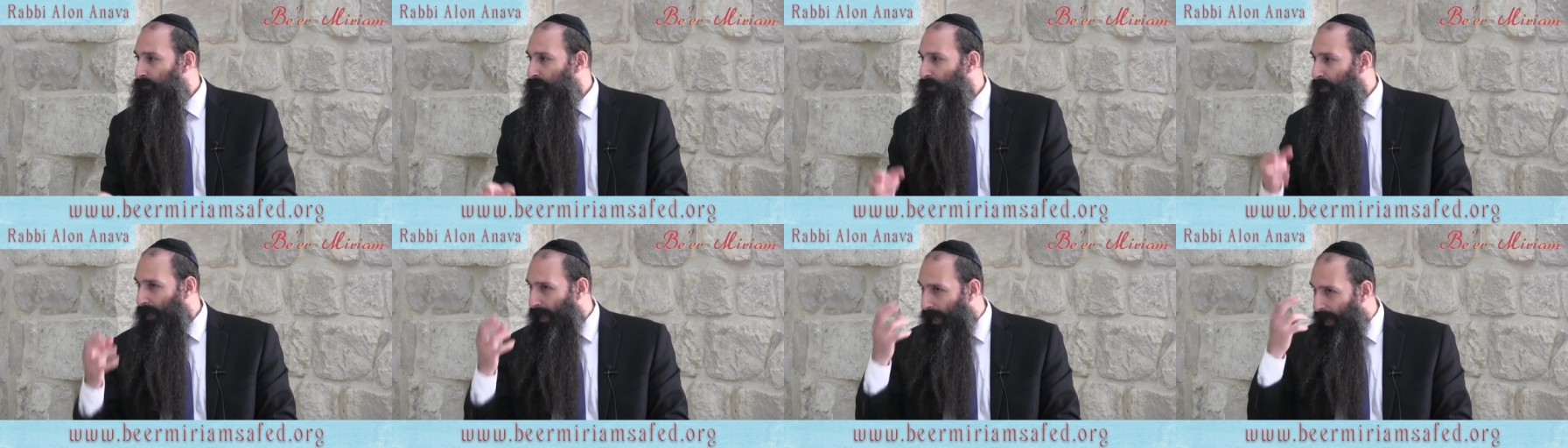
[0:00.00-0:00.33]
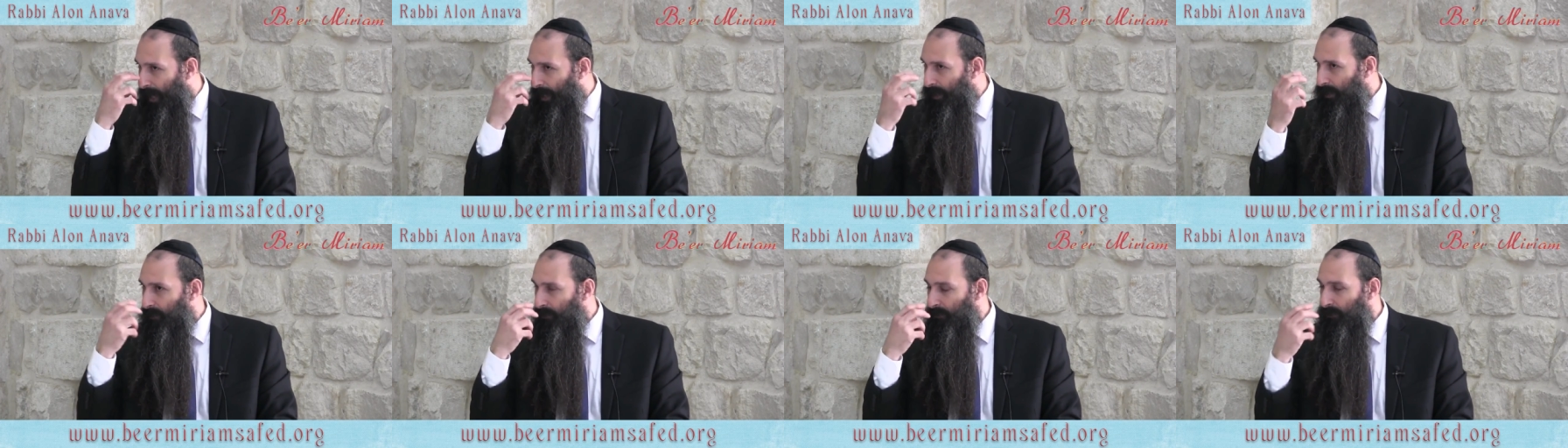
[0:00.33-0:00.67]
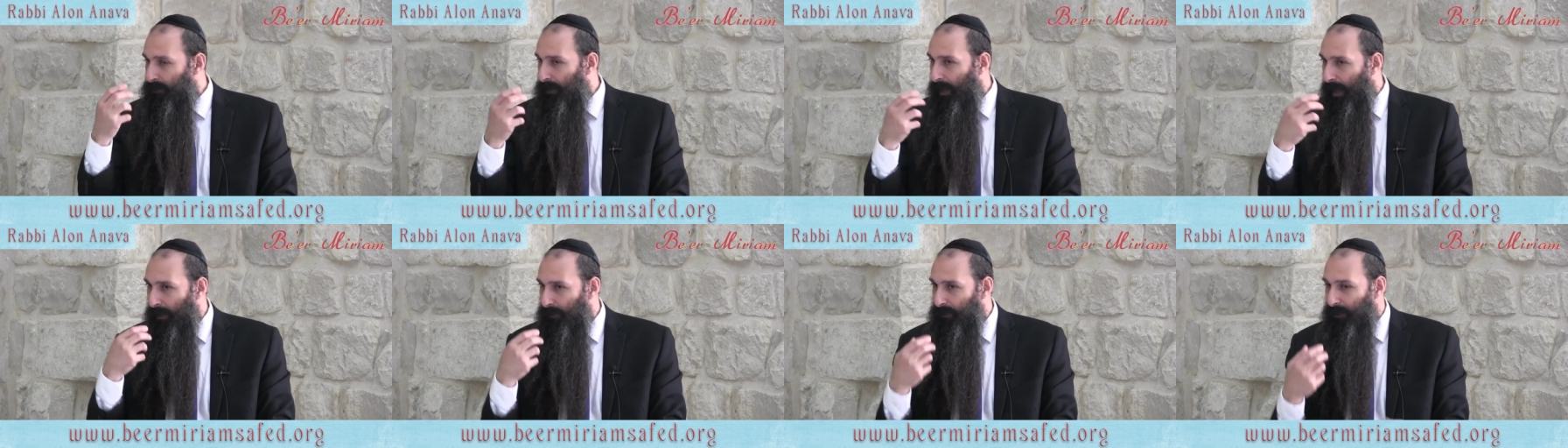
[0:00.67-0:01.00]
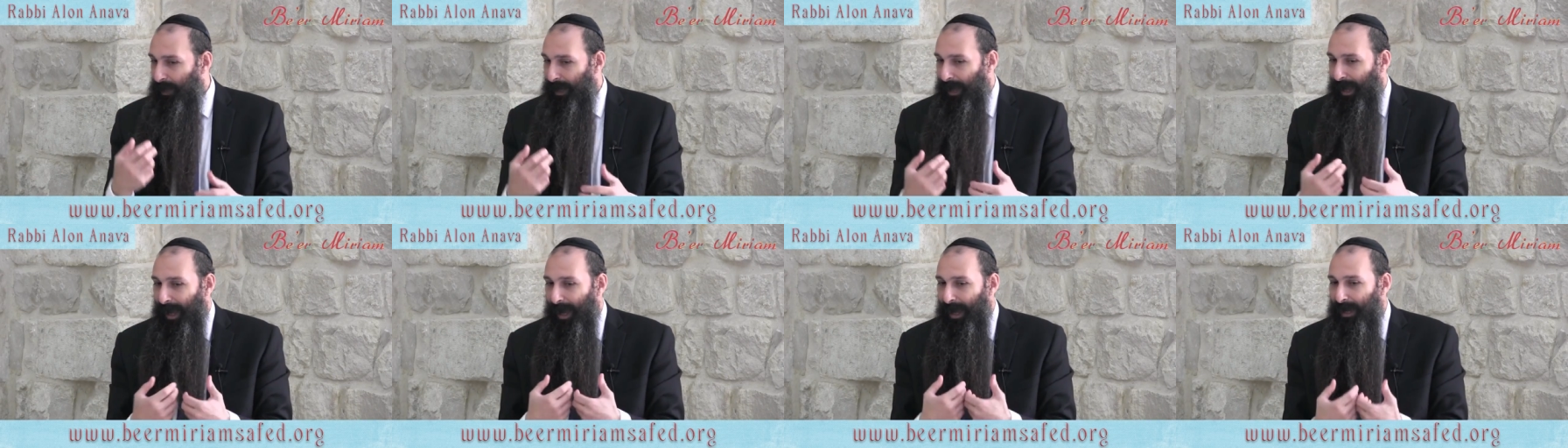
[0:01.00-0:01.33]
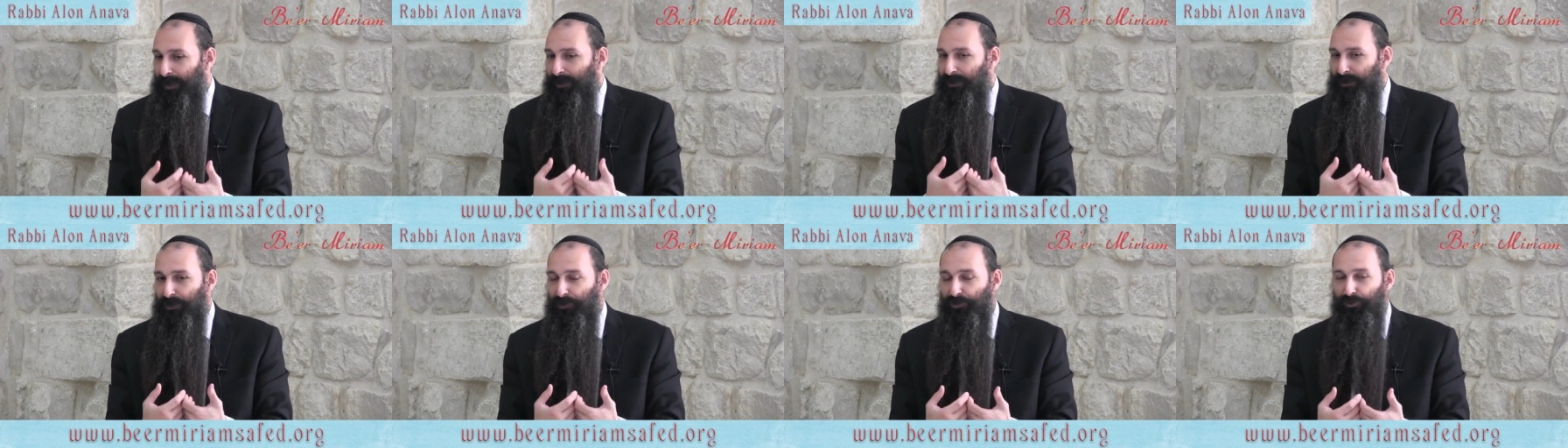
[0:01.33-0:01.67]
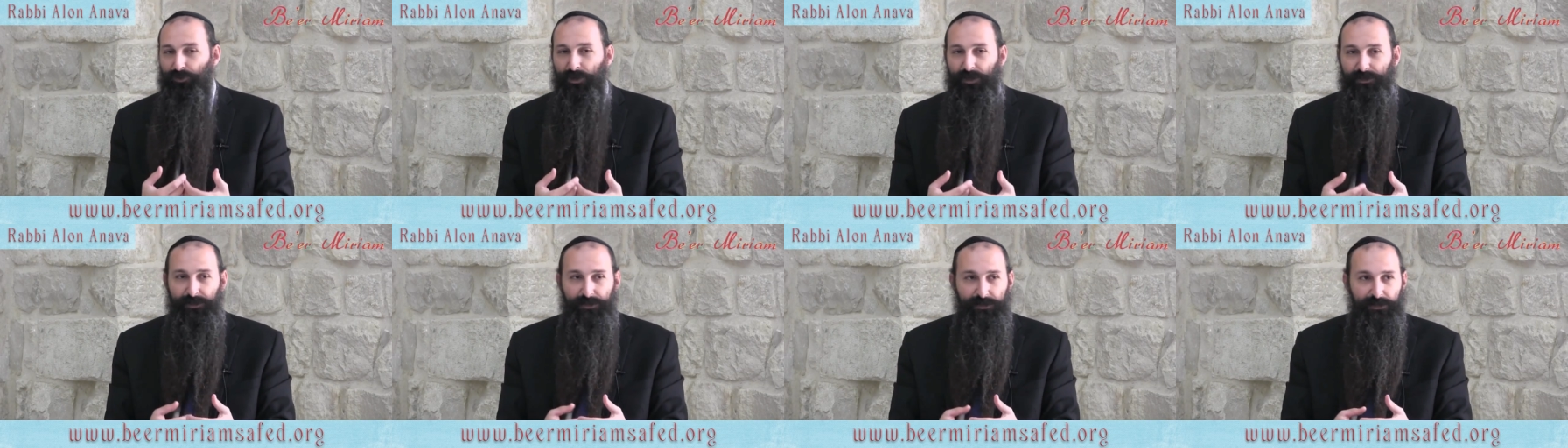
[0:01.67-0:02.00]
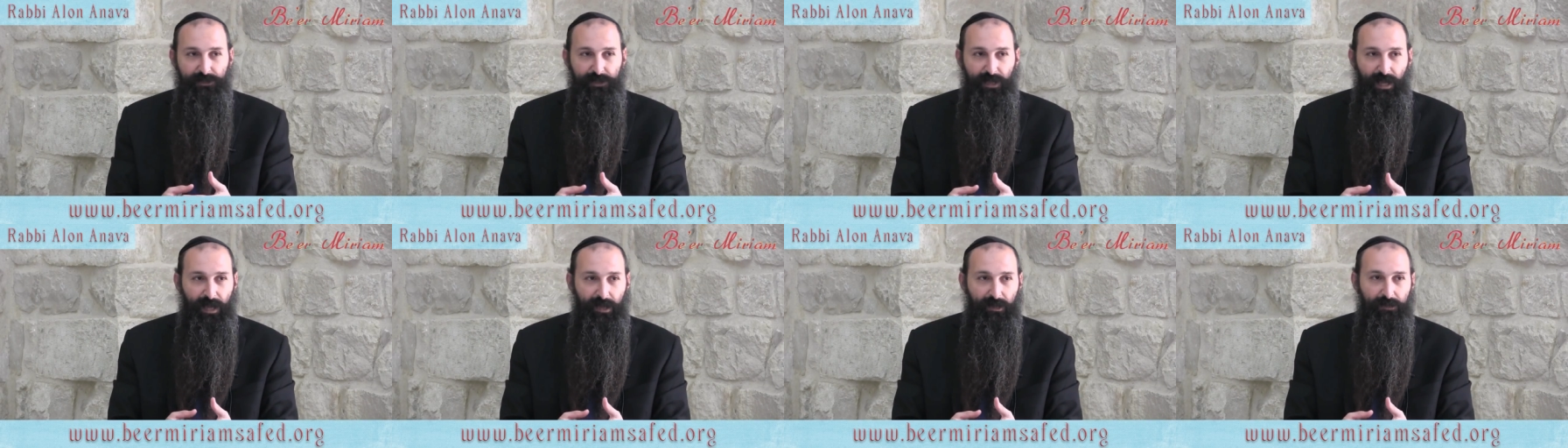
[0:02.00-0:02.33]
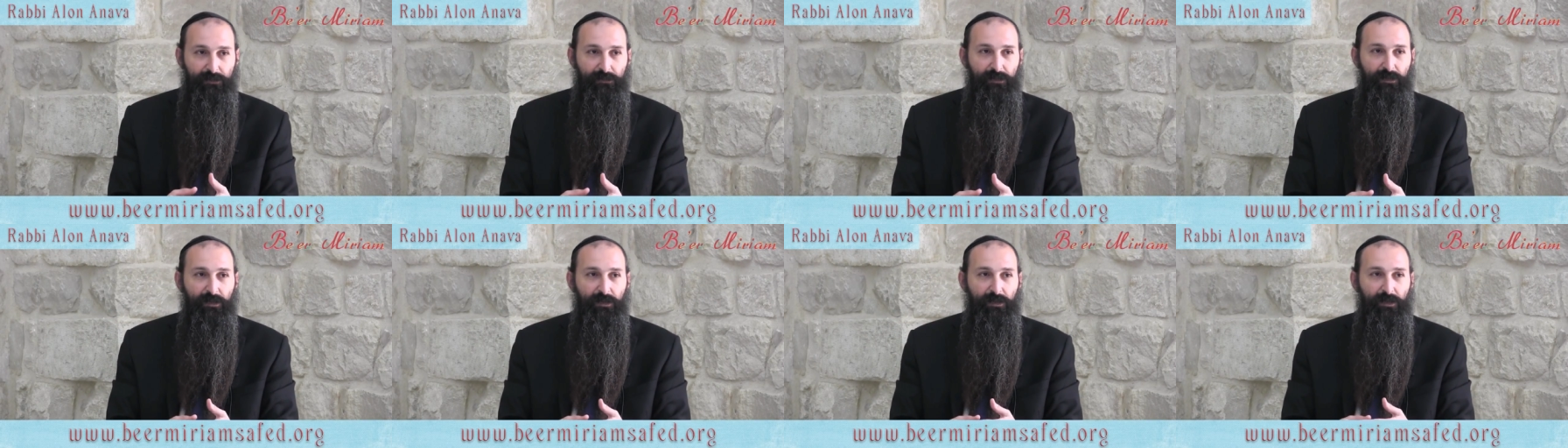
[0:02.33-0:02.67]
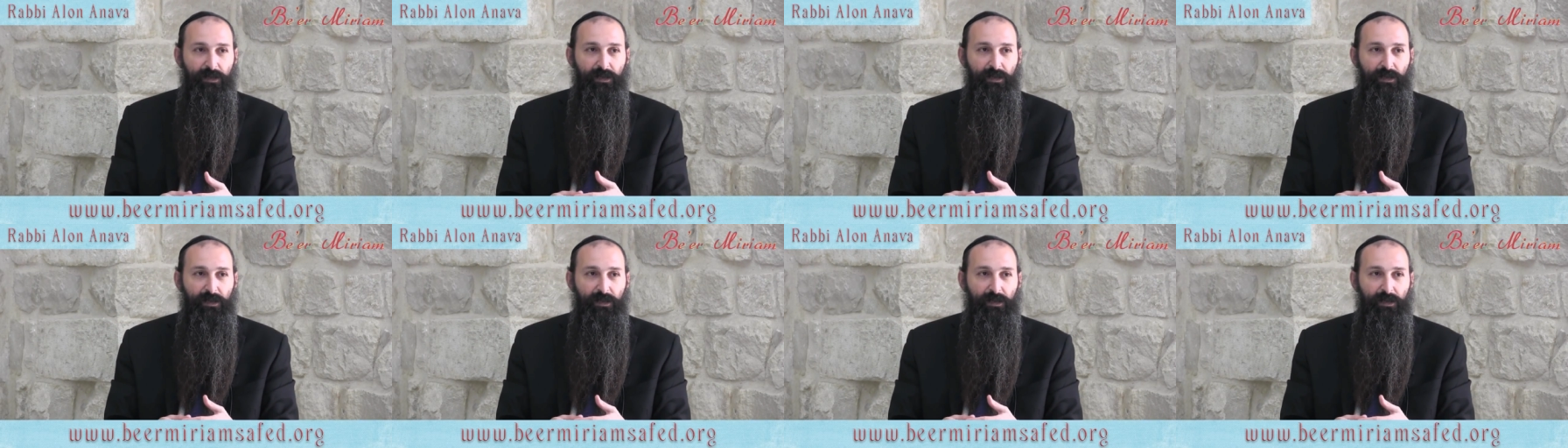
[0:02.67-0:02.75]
that I, that I need to understand.